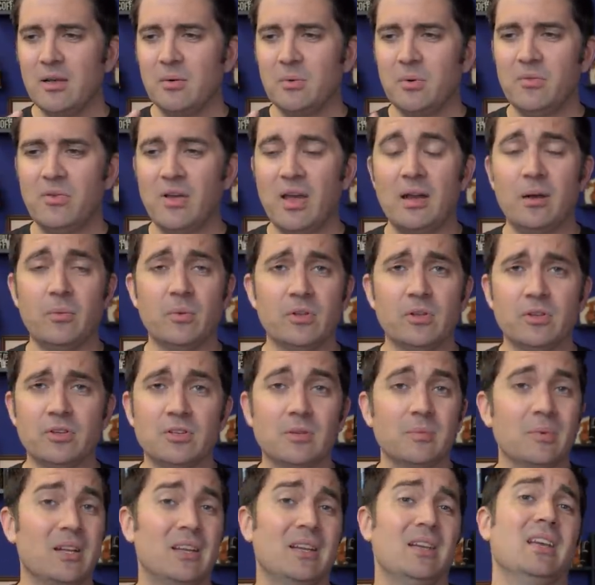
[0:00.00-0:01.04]
We've had it where there's
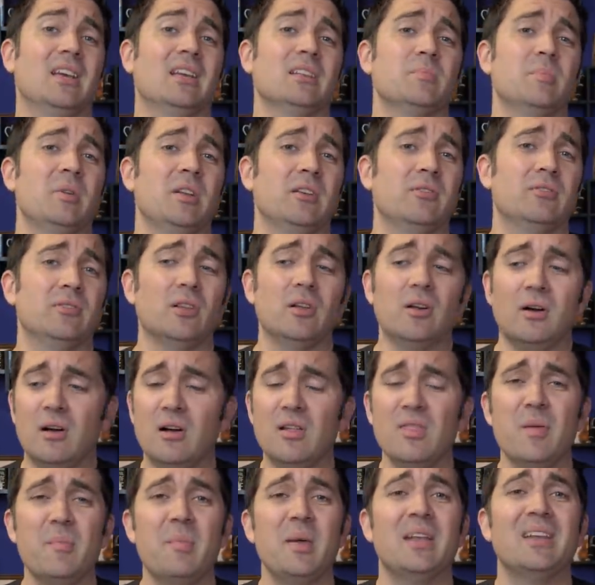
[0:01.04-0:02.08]
some kind of cosmetic flaw
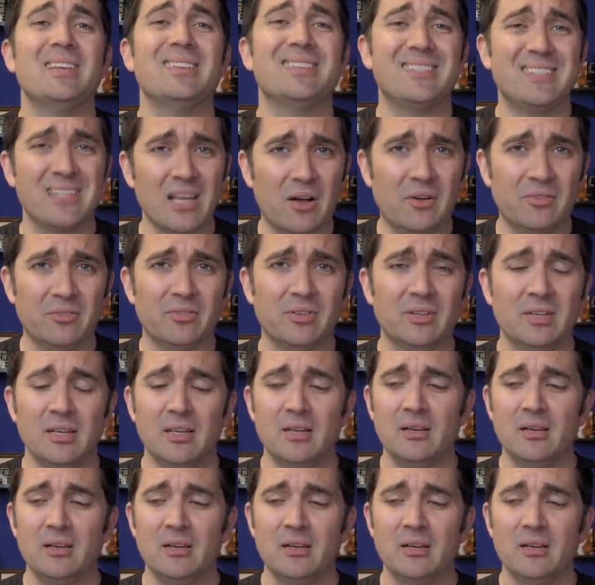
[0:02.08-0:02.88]
on the pen itself,